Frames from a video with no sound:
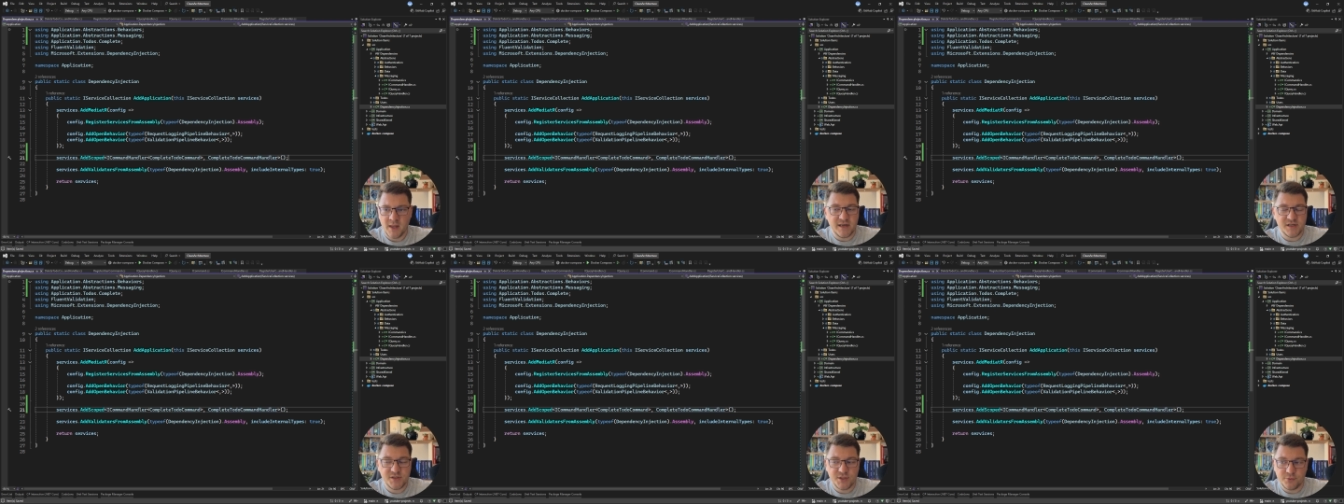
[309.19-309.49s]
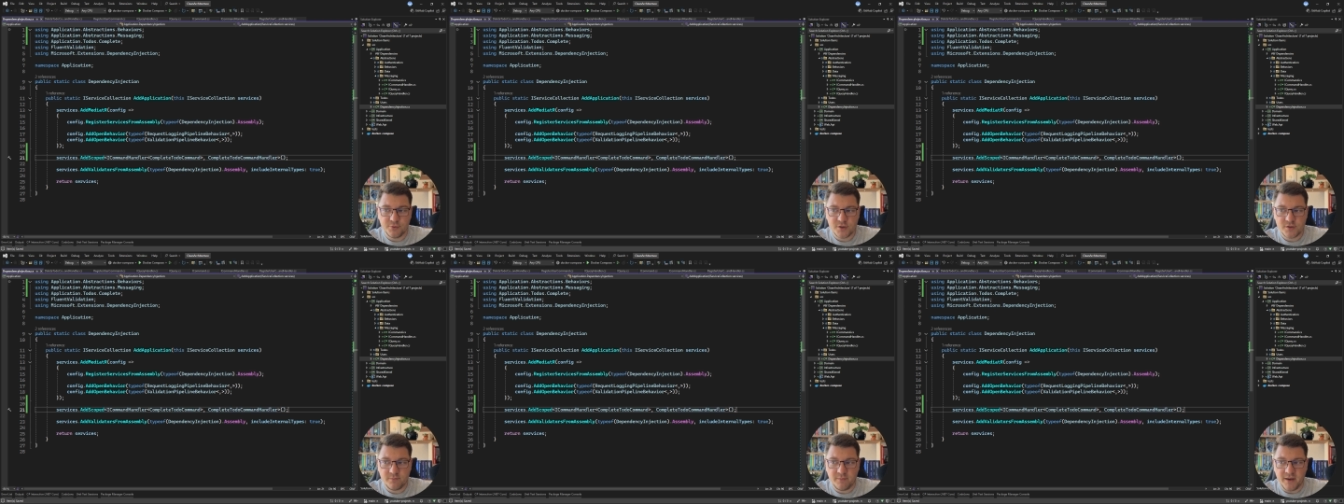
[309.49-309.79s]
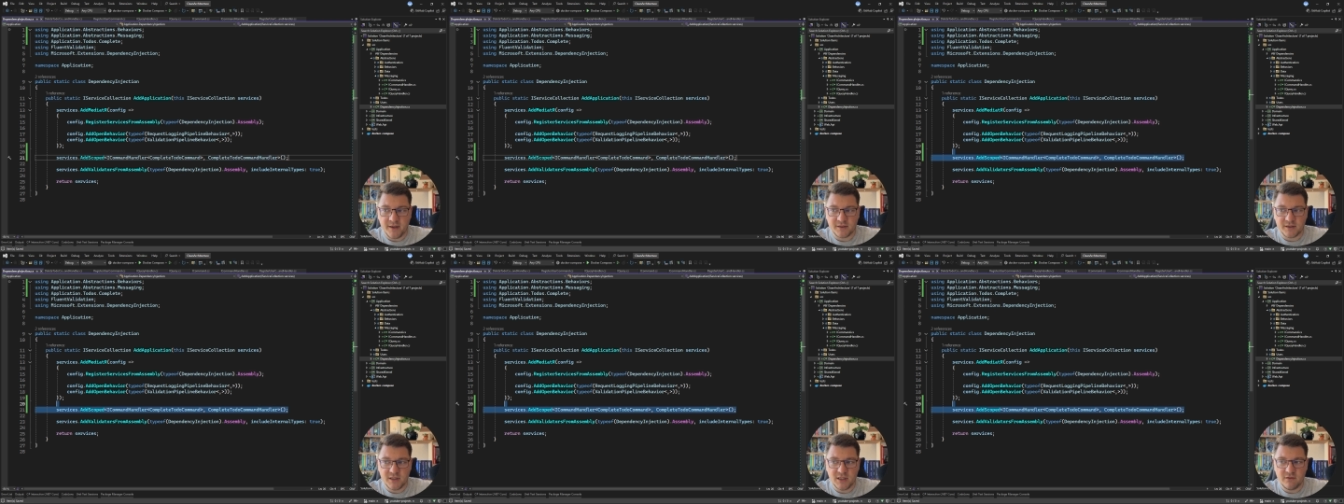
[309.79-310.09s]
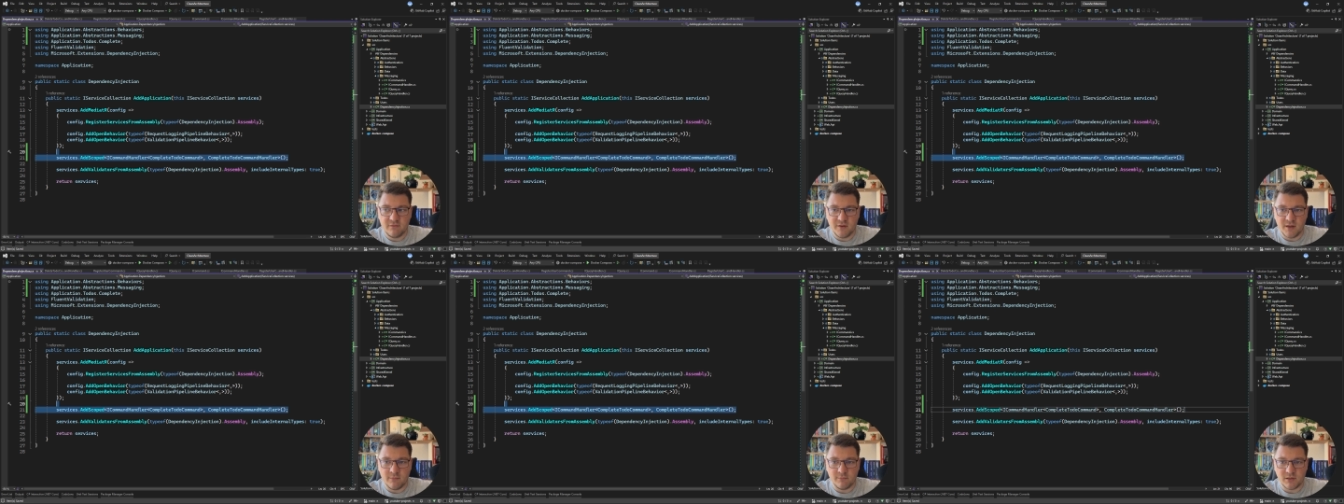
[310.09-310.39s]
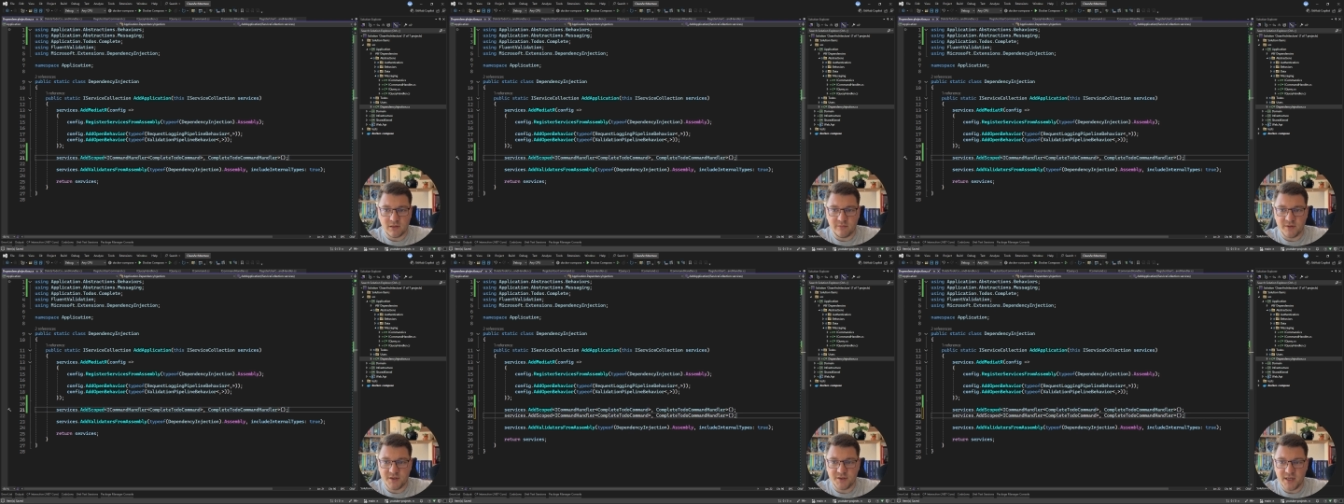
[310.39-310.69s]
as the respective
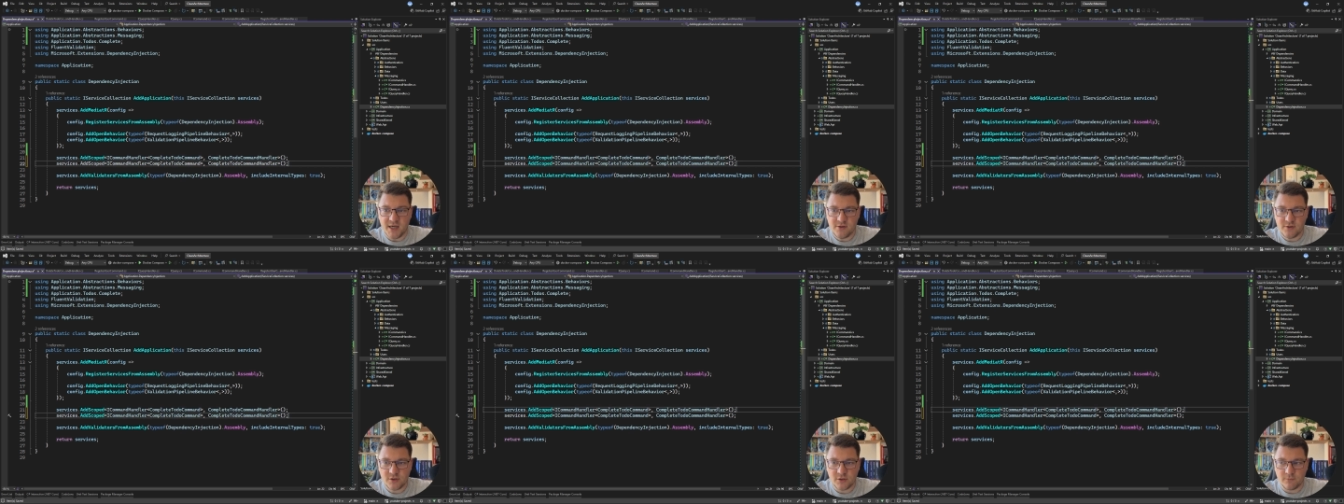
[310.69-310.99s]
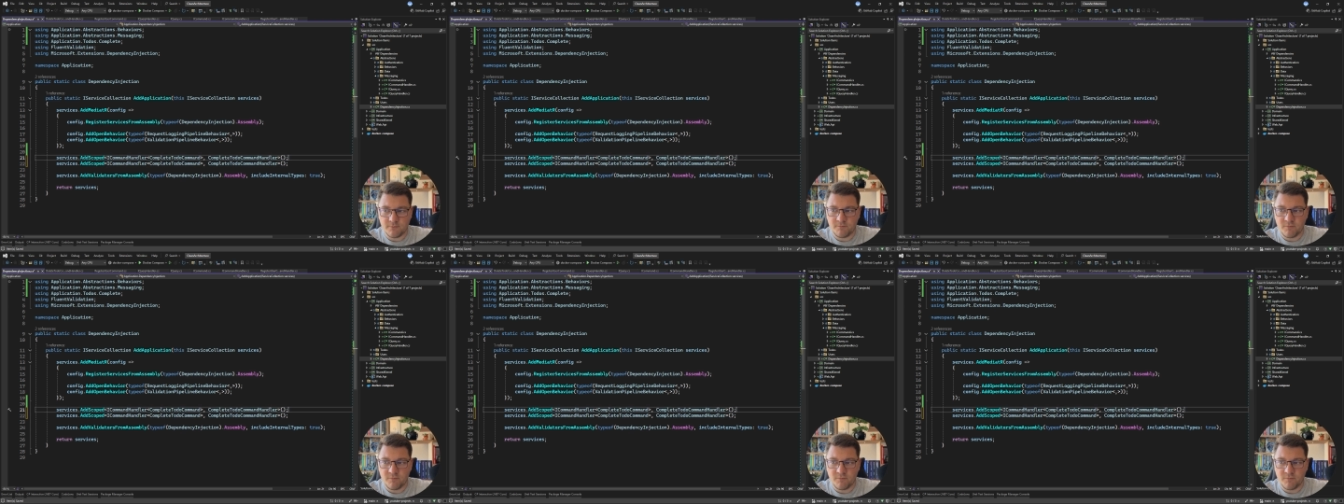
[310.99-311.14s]
implementation.